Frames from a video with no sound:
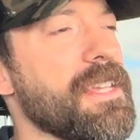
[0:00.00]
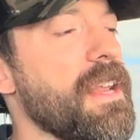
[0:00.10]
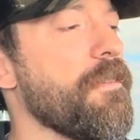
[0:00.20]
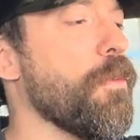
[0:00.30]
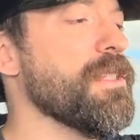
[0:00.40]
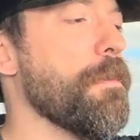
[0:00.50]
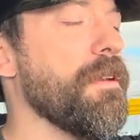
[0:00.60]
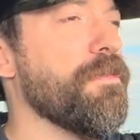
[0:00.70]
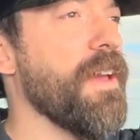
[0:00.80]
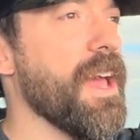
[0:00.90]
I never was a
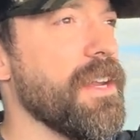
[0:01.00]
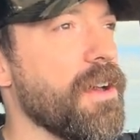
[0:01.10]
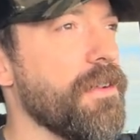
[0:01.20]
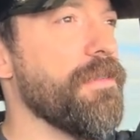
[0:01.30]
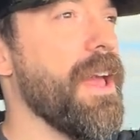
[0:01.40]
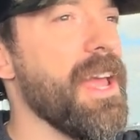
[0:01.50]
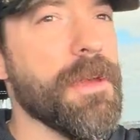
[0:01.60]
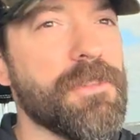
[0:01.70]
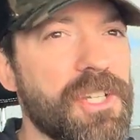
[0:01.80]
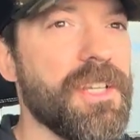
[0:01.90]
big fan of
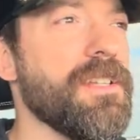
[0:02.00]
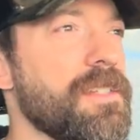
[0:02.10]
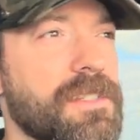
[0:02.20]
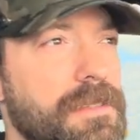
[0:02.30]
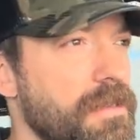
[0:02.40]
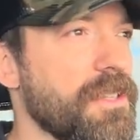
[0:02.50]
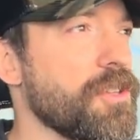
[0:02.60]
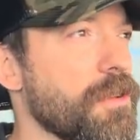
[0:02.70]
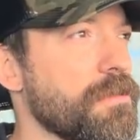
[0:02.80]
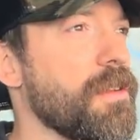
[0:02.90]
AMGs in
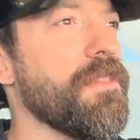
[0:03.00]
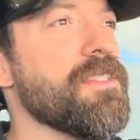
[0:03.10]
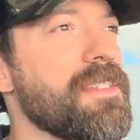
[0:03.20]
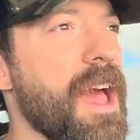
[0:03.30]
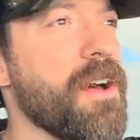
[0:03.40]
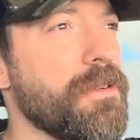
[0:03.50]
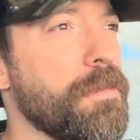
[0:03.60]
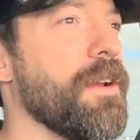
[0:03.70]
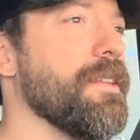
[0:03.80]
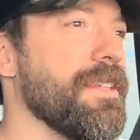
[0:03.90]
terms of the sound,
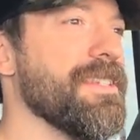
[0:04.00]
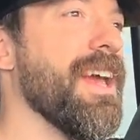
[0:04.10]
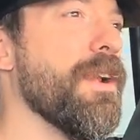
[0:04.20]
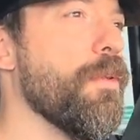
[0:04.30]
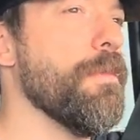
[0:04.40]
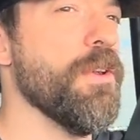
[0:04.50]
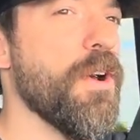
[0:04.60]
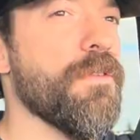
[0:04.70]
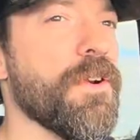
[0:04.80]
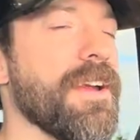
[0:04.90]
but this kind of won me
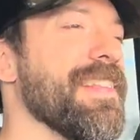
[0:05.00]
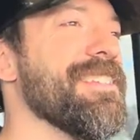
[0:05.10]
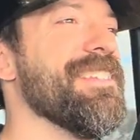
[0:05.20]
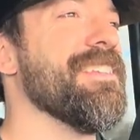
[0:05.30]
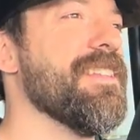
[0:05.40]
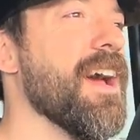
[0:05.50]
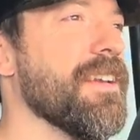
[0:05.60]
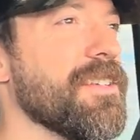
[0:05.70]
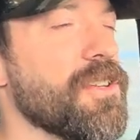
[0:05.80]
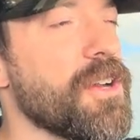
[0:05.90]
over. And this is a stock
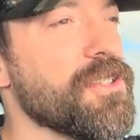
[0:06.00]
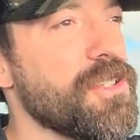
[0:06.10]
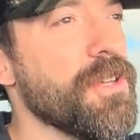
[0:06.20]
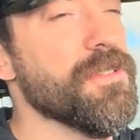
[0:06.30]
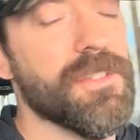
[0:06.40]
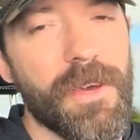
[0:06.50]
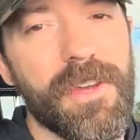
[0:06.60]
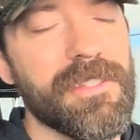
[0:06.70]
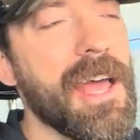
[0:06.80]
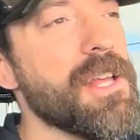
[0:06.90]
exhaust too, so
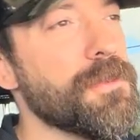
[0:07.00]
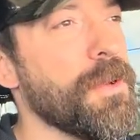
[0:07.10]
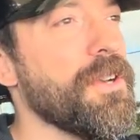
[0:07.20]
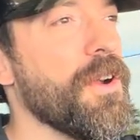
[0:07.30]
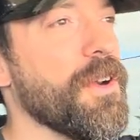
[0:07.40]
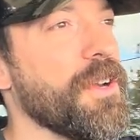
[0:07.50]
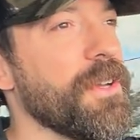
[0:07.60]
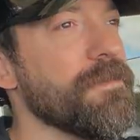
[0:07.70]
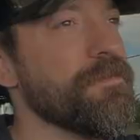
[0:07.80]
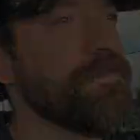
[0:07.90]
it sounds pretty darn
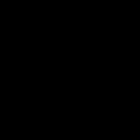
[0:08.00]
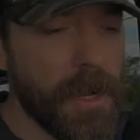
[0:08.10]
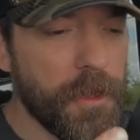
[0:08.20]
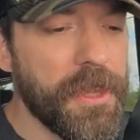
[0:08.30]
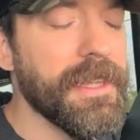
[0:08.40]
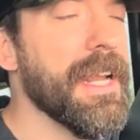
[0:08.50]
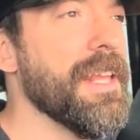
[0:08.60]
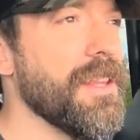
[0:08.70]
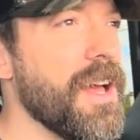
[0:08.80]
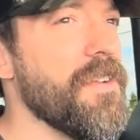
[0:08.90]
good. Another thing that
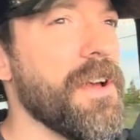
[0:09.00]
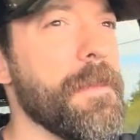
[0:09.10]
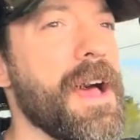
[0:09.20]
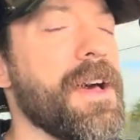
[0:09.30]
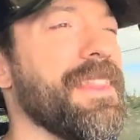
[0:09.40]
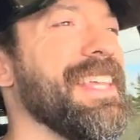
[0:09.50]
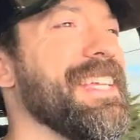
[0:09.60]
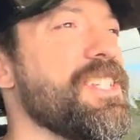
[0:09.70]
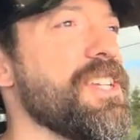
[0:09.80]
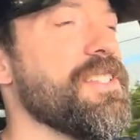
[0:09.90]
I love about the
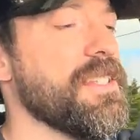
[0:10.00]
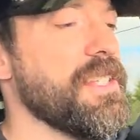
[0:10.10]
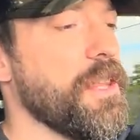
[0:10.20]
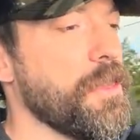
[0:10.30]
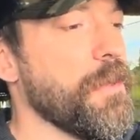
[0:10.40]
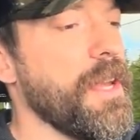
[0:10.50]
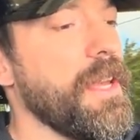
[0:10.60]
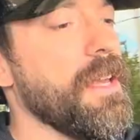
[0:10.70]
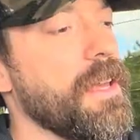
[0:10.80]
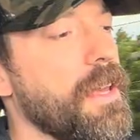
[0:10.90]

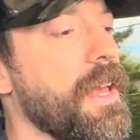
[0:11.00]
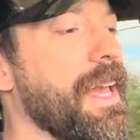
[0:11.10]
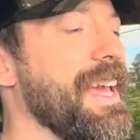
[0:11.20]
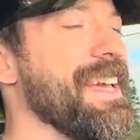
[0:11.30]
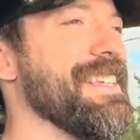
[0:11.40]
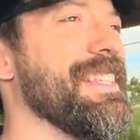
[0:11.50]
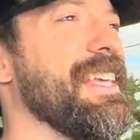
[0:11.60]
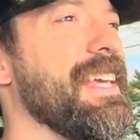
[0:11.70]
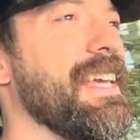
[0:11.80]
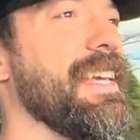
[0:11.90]
G63 is
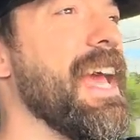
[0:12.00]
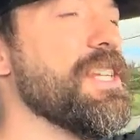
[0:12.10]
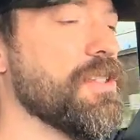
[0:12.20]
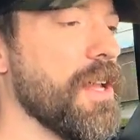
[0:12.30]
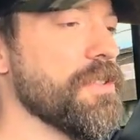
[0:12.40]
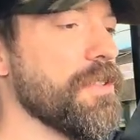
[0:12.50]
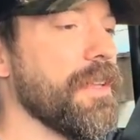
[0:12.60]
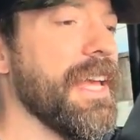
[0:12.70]
the gauge cluster.